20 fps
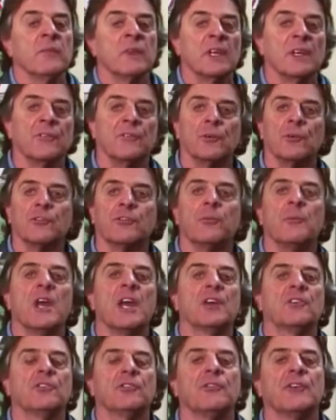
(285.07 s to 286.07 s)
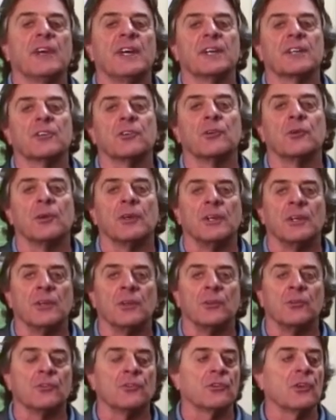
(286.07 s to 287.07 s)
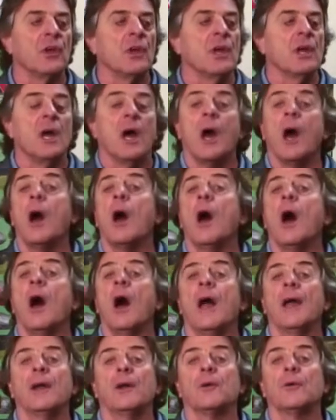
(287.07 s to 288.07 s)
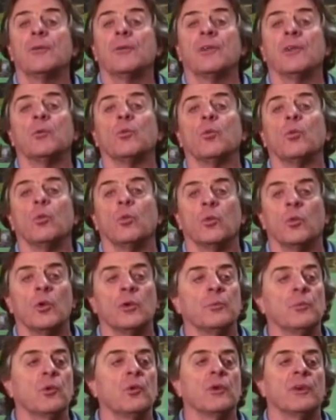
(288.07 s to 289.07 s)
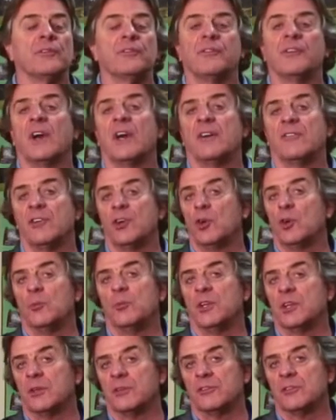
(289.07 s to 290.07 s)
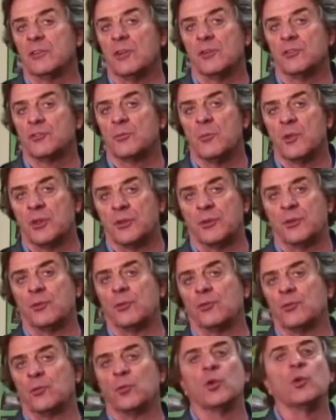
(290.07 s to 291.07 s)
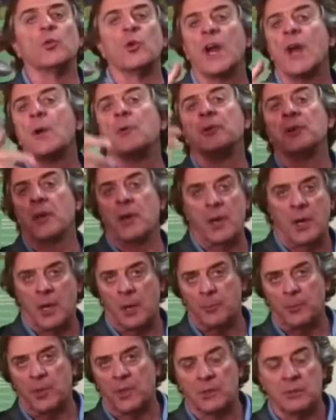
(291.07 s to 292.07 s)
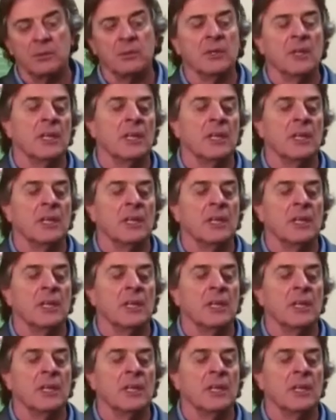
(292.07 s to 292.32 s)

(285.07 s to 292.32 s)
If your smash factor is higher than 1.50, because launch monitors will round up,